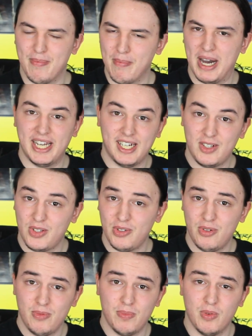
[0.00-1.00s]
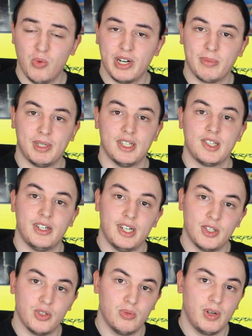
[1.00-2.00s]
might also work because they're
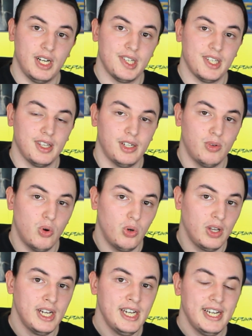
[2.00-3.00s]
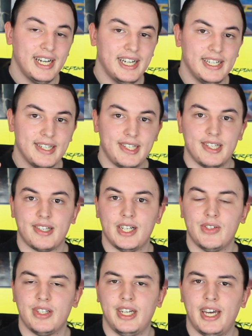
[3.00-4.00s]
also releasing their whole
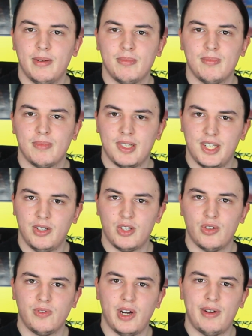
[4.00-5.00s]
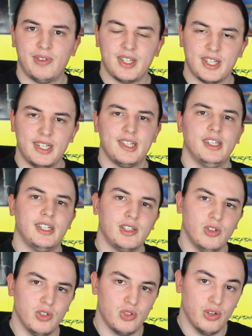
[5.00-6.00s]
6000M uh, series of graphics cards and they're
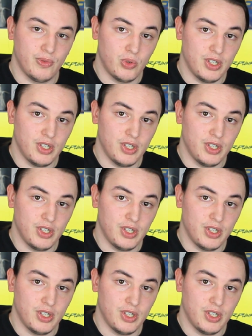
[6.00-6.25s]
going to of